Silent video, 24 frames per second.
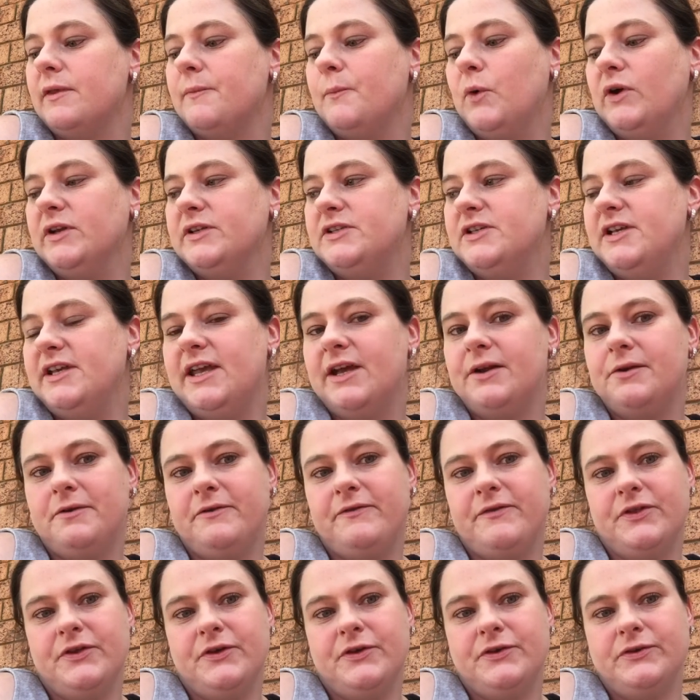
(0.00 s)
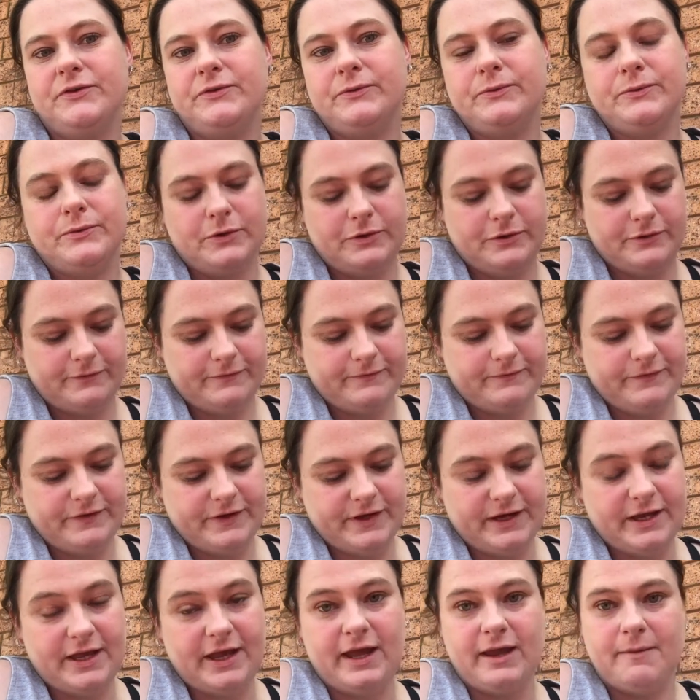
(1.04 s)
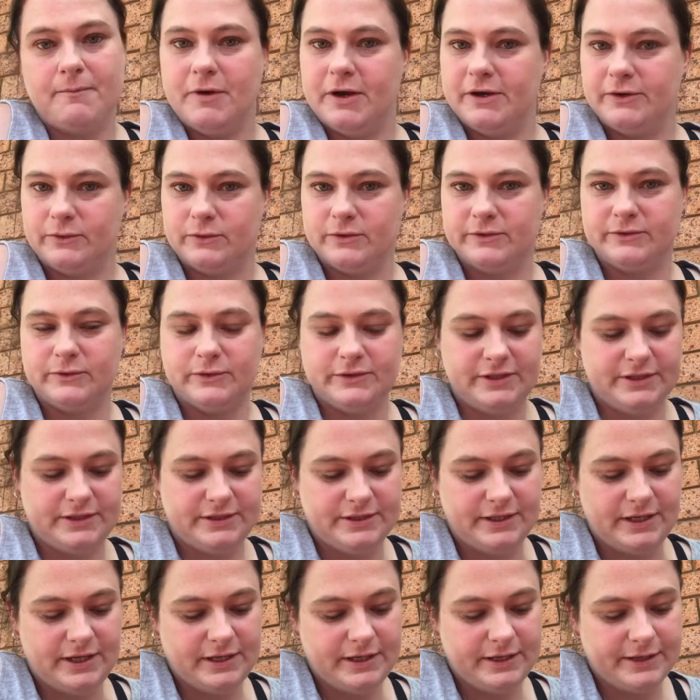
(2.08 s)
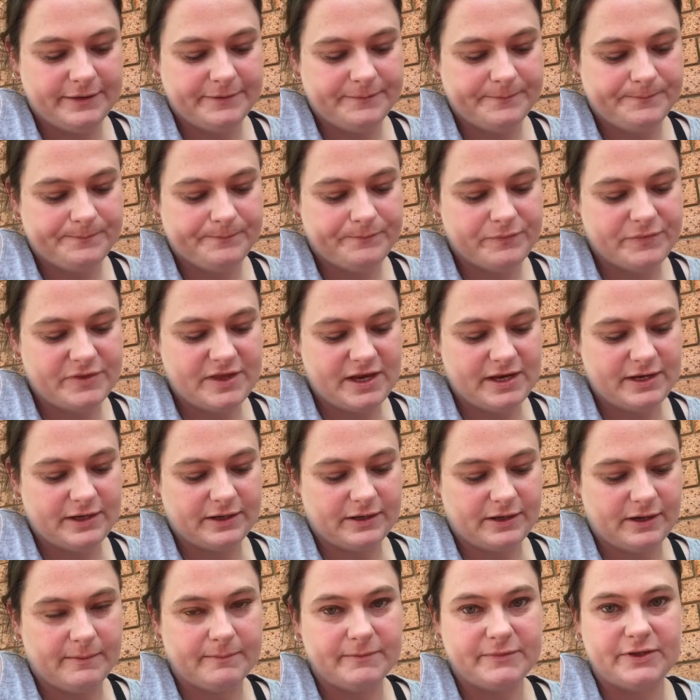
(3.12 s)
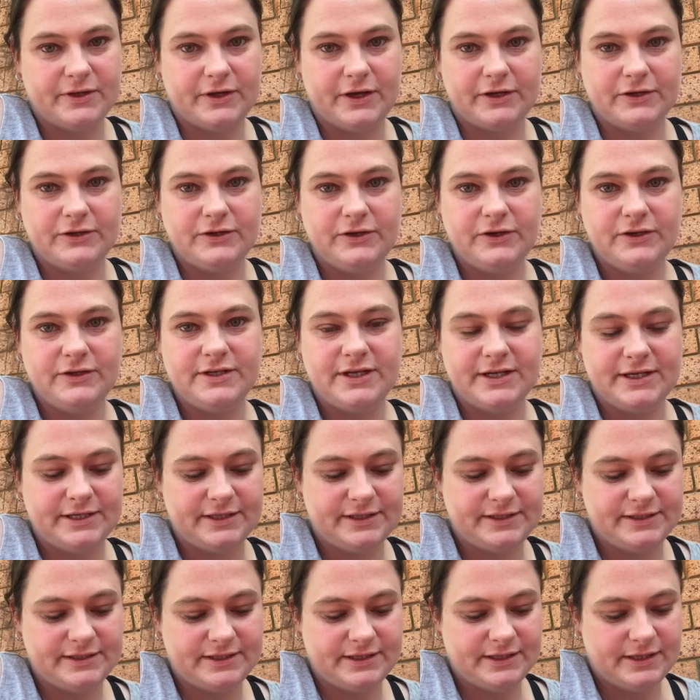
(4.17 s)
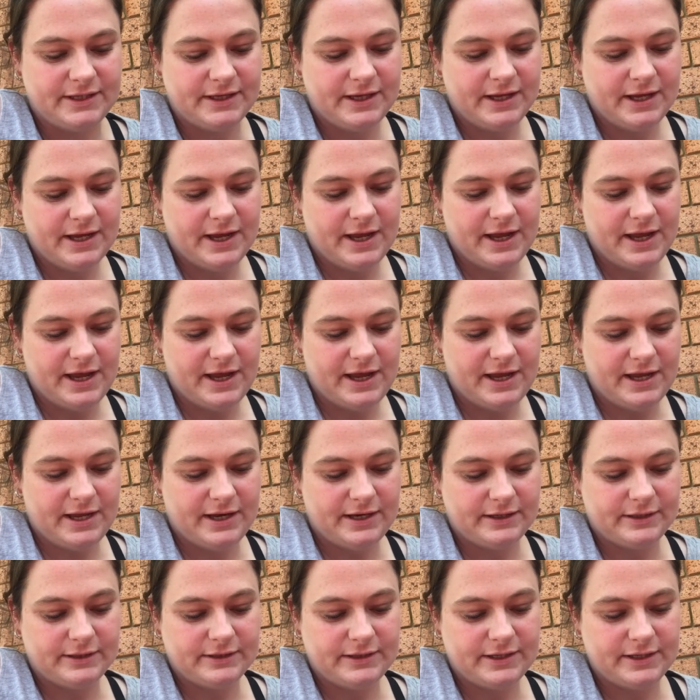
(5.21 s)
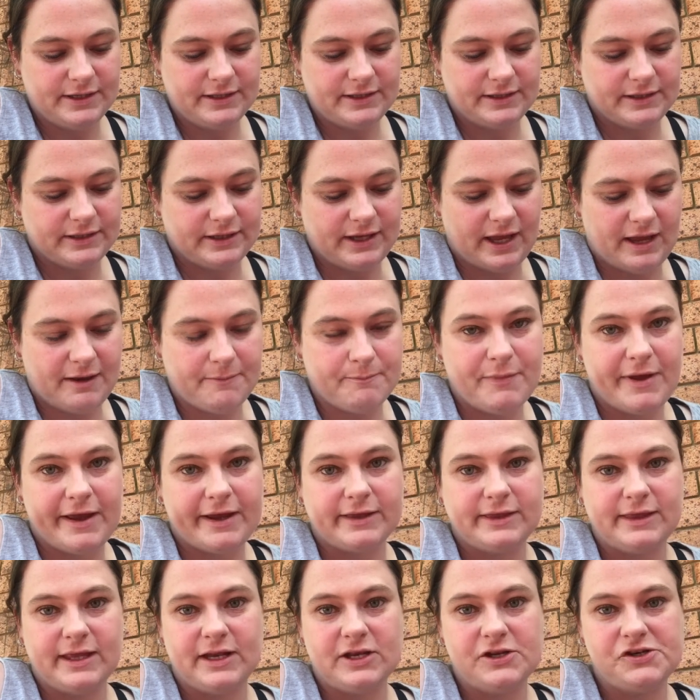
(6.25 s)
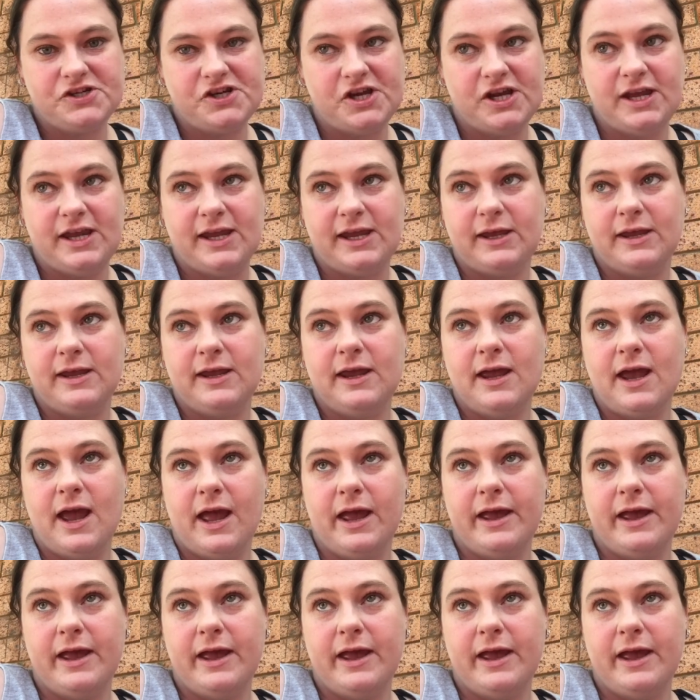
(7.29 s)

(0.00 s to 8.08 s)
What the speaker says: once you get over the hurdle of, okay, my daughter's autistic, then comes the IQ test and it came back that she